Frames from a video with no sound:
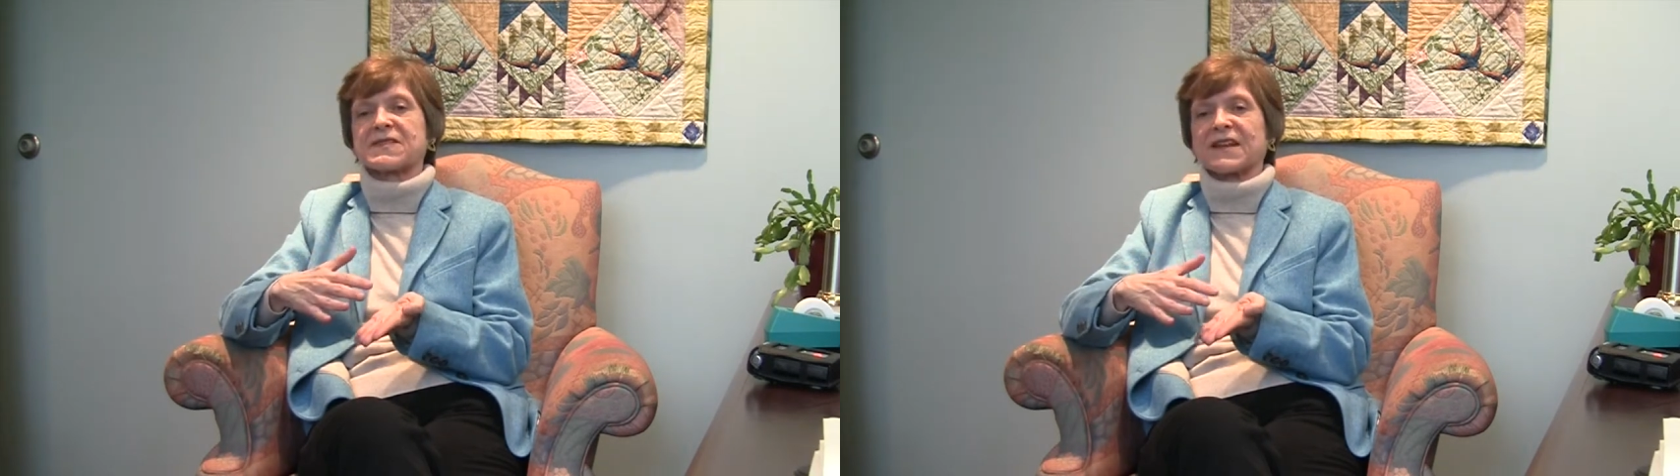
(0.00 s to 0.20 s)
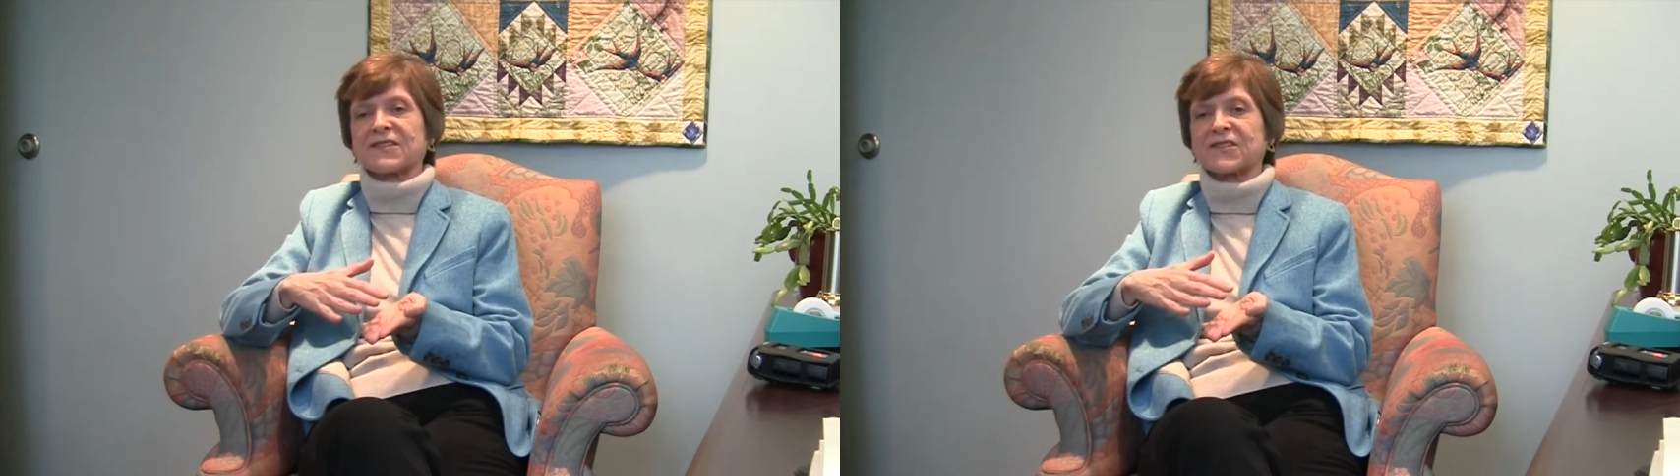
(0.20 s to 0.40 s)

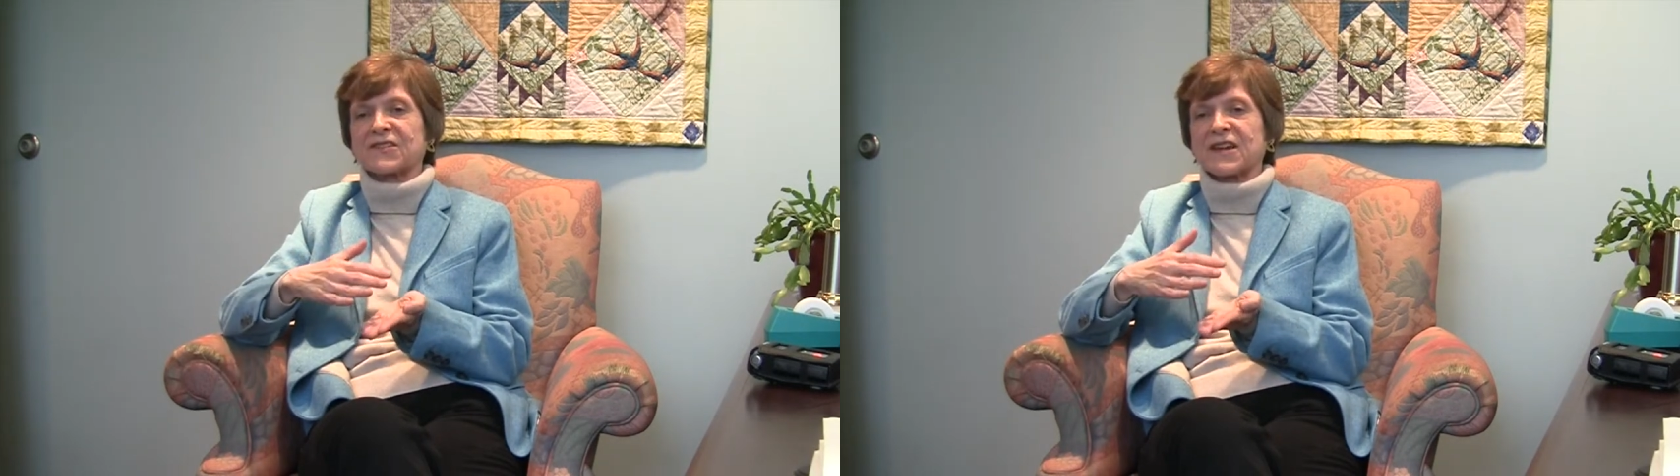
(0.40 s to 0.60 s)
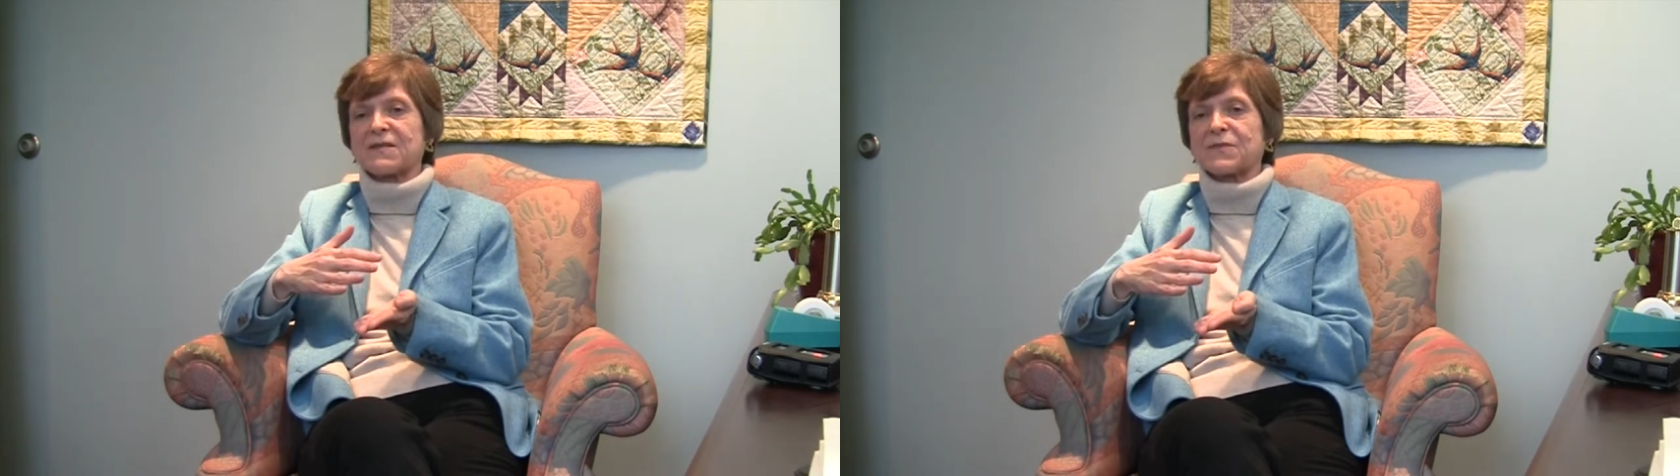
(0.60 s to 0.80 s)
That's a
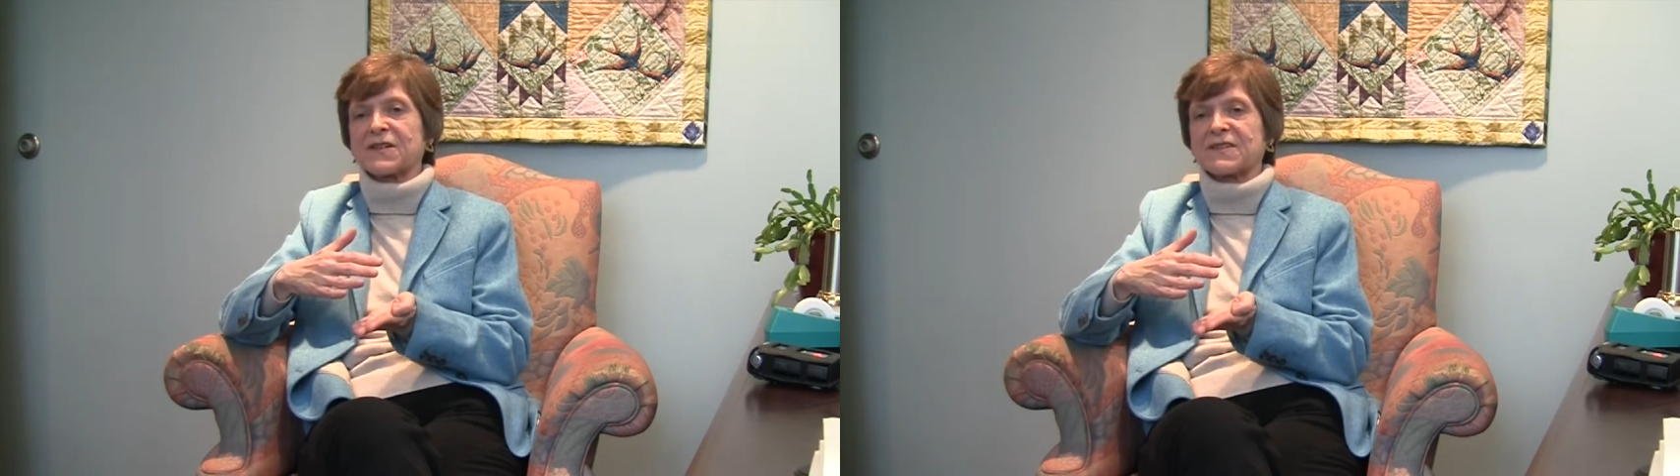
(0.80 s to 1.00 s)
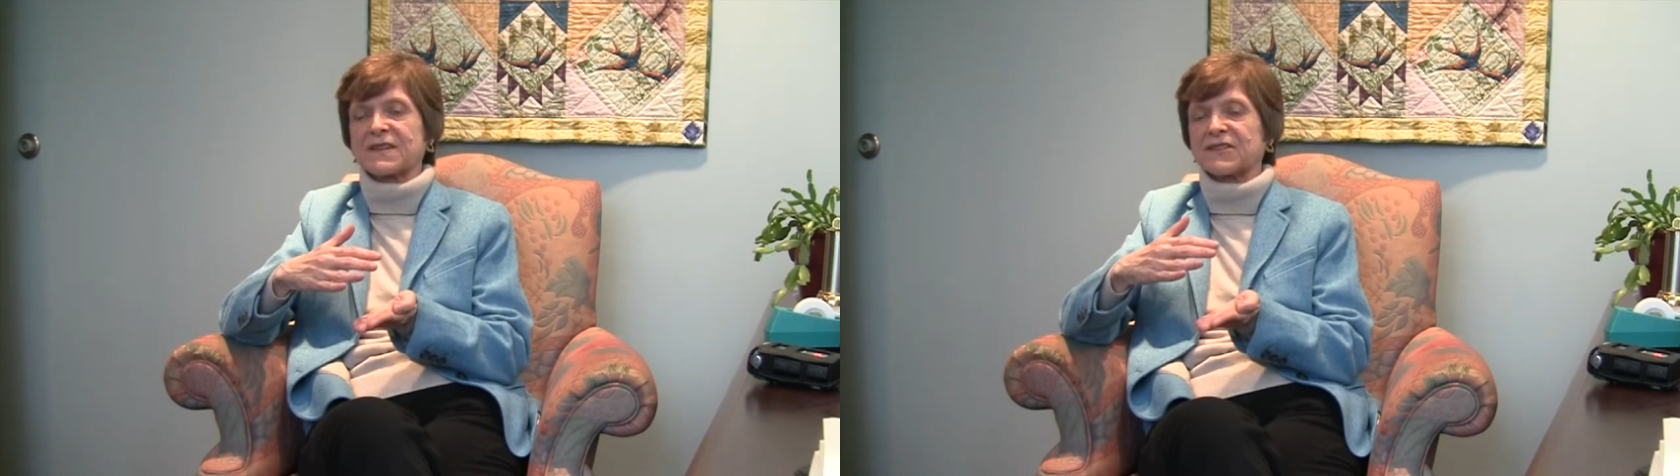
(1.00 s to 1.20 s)

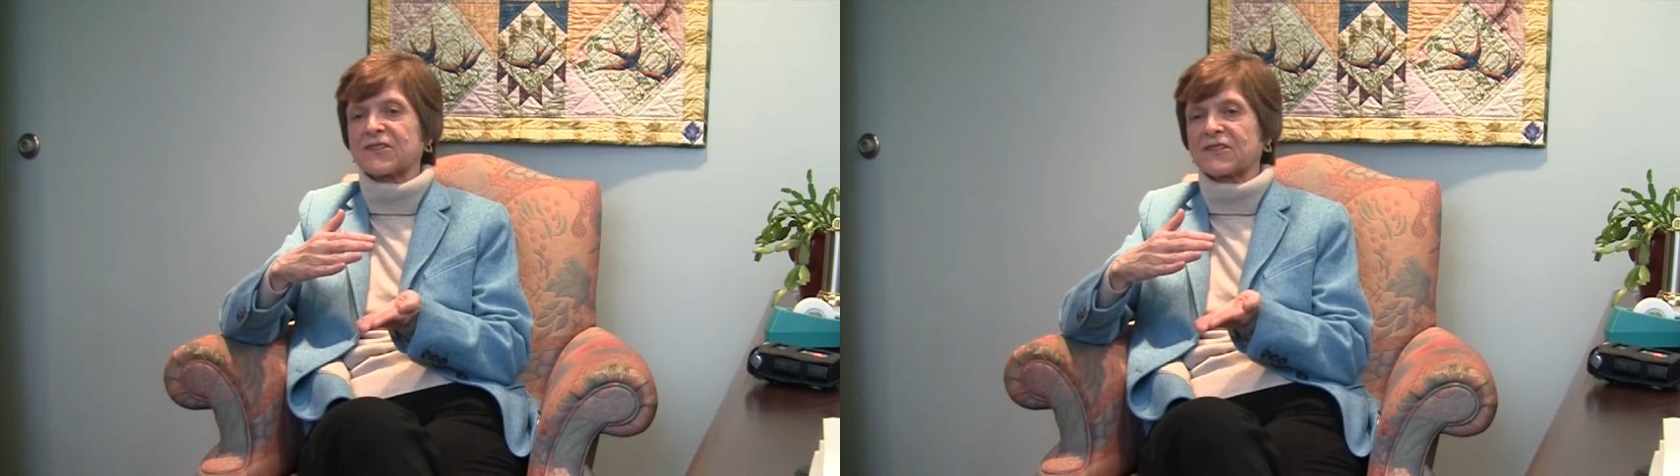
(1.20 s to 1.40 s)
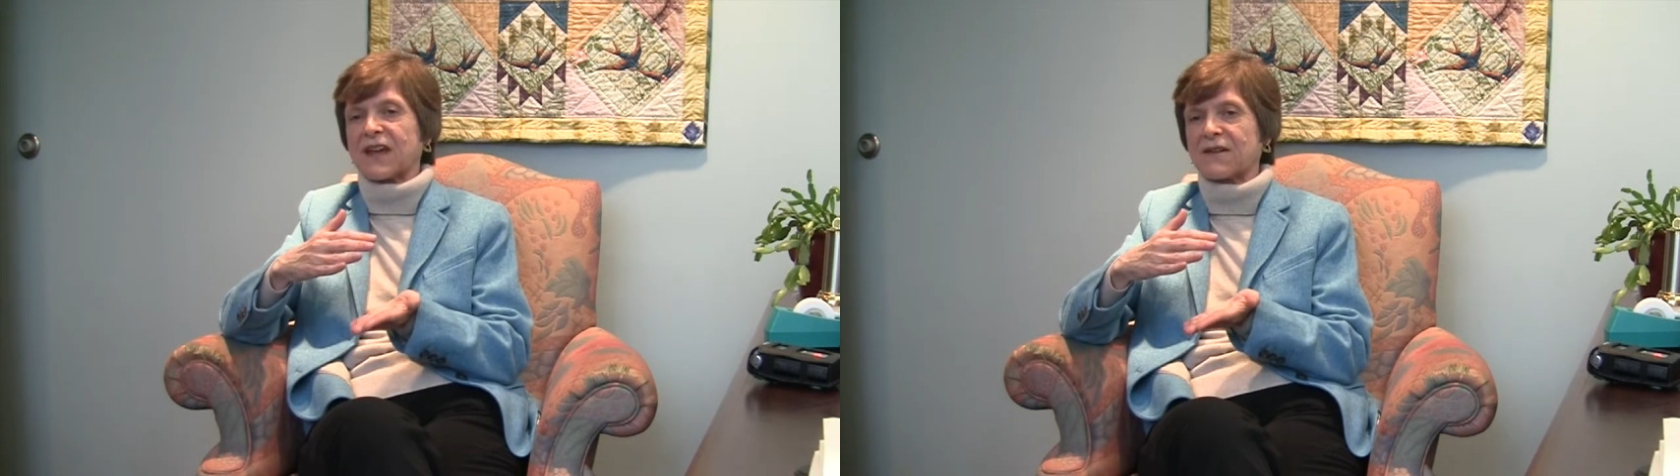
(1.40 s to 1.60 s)
statement that's